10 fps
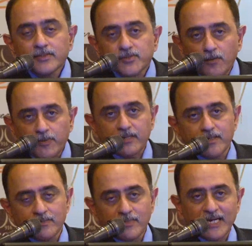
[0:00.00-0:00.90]
The
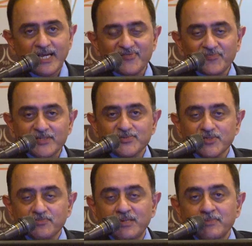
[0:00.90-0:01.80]
topic, my
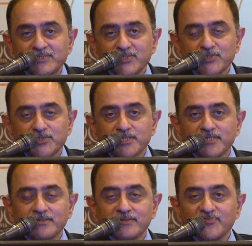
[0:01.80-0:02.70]
message,
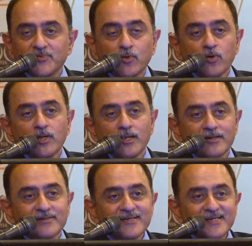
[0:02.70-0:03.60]
if you
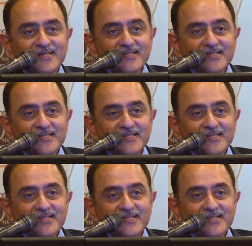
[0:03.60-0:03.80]
Google it,